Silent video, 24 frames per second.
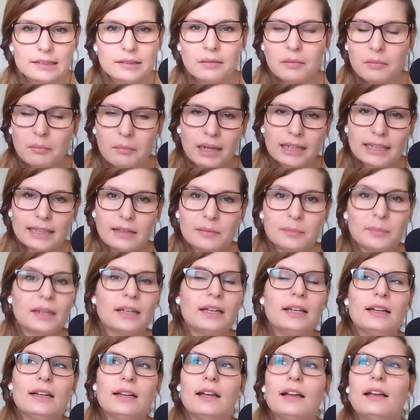might help.
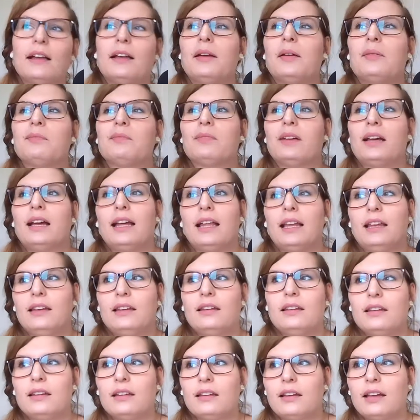
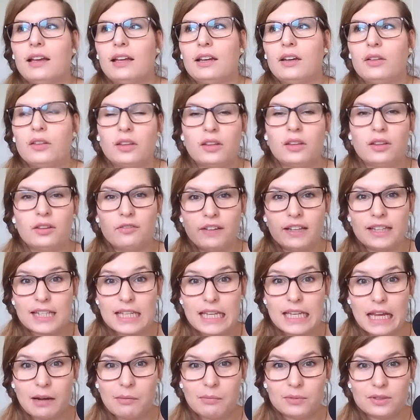And I know that the fancy
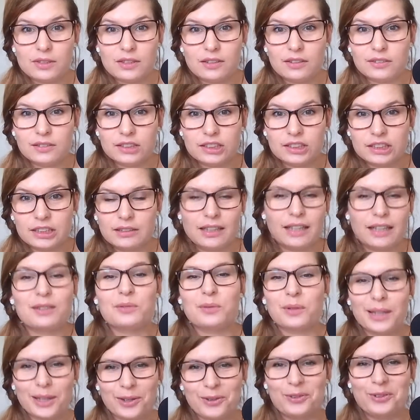cameras aren't cheap. That's
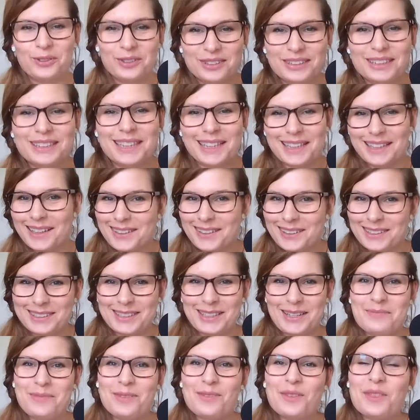what they're called, the technical
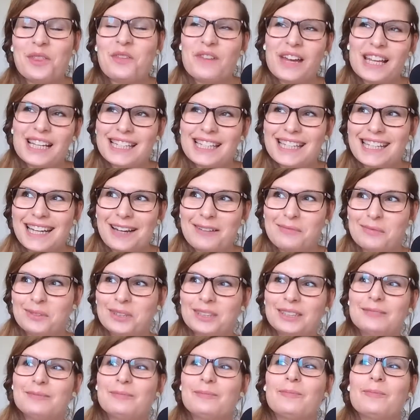term. The fancy cameras
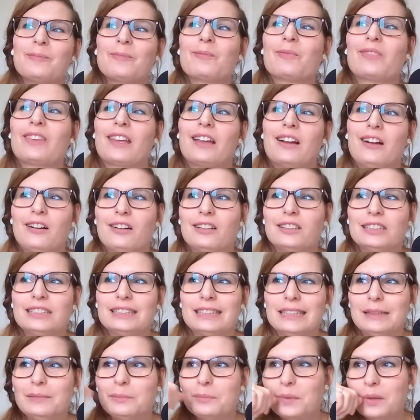aren't
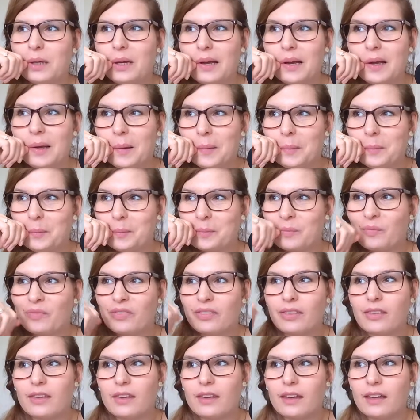cheap. And
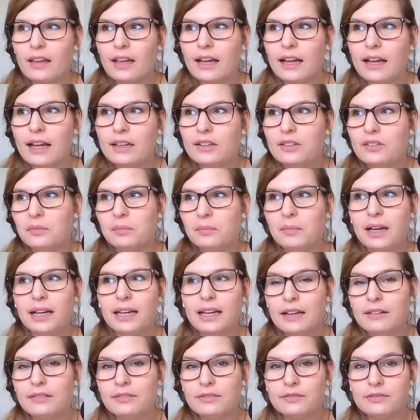you might
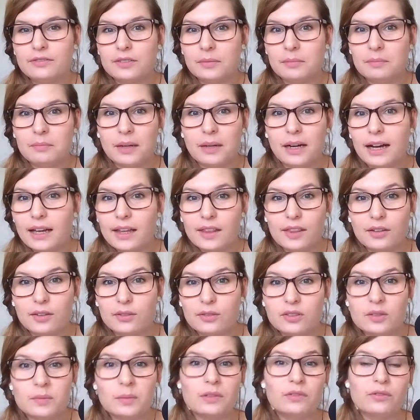have to buy
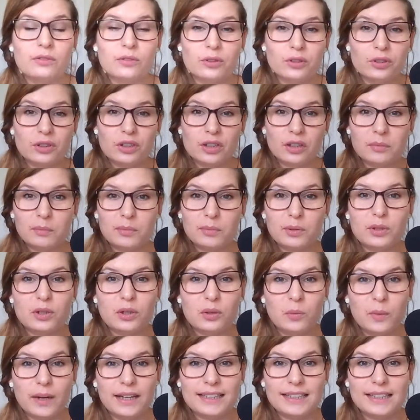those before you can book a
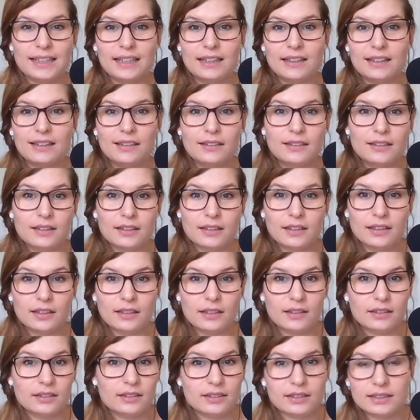wedding
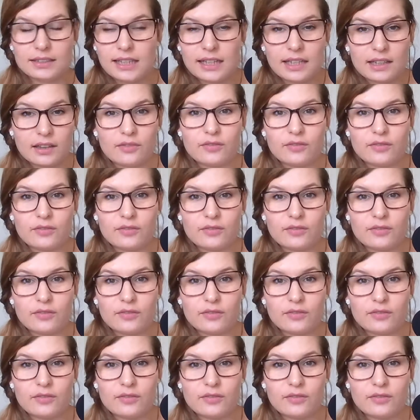to take the